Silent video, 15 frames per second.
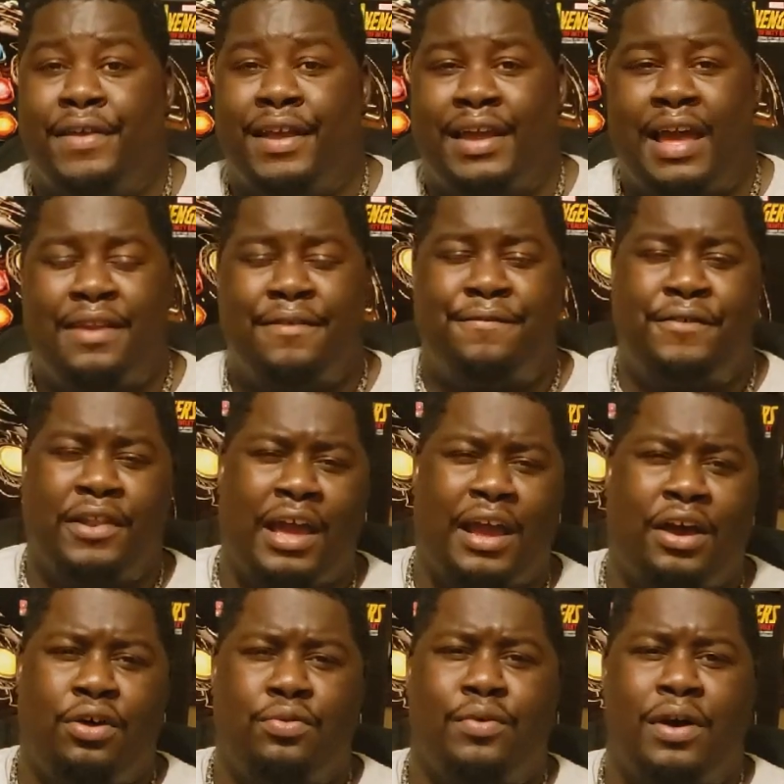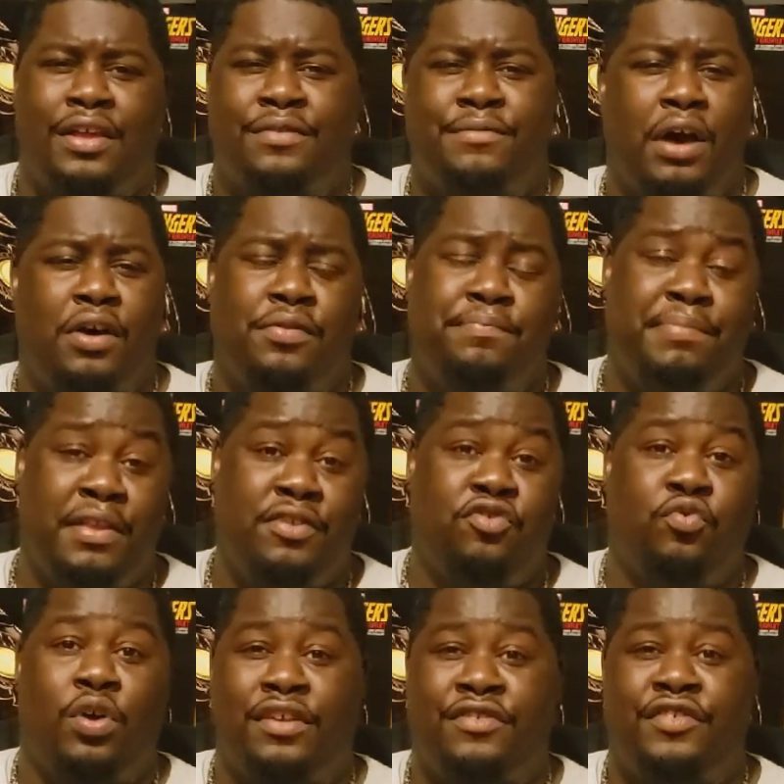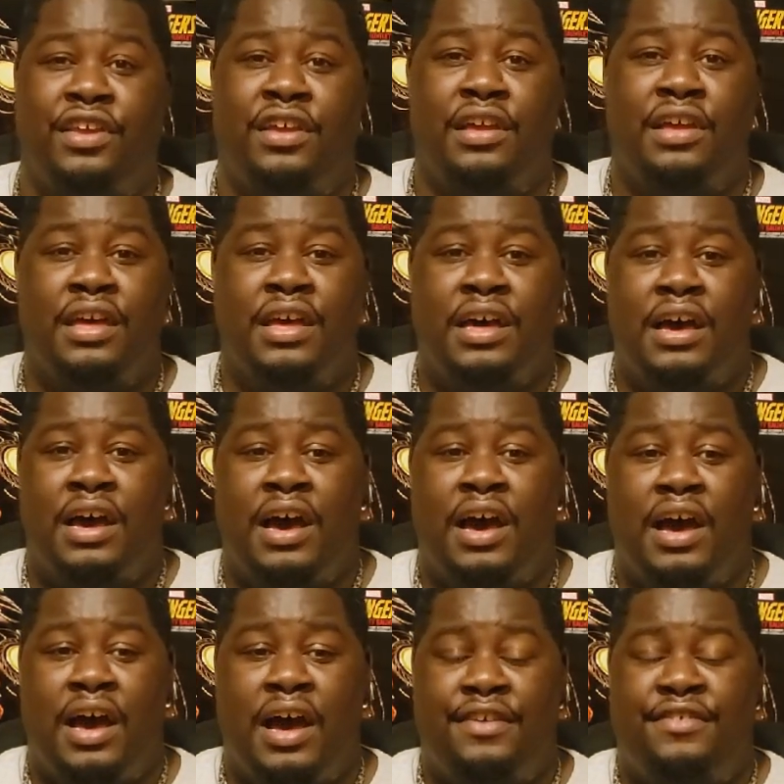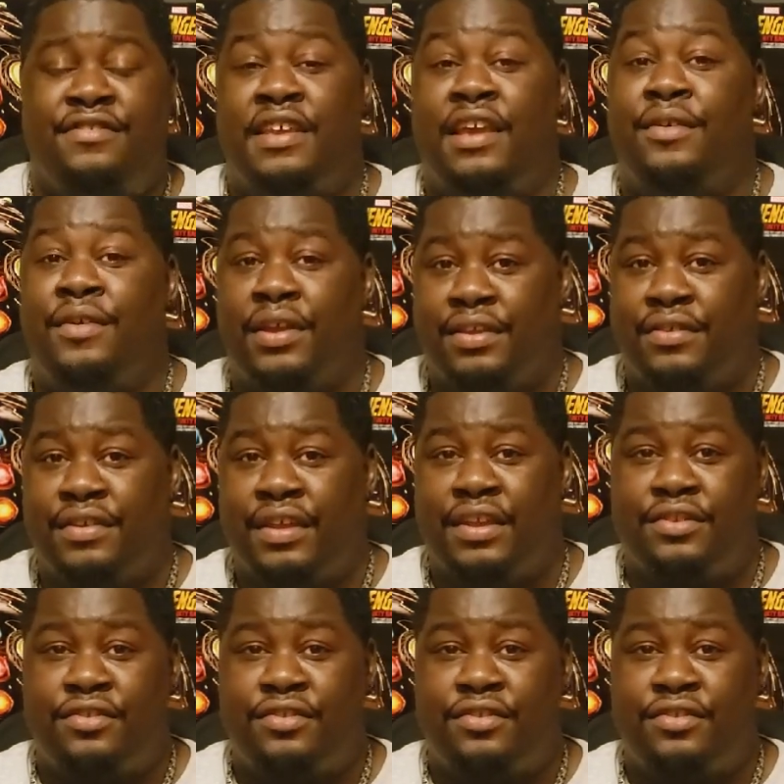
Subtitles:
It kind of felt like I was binge watching a series,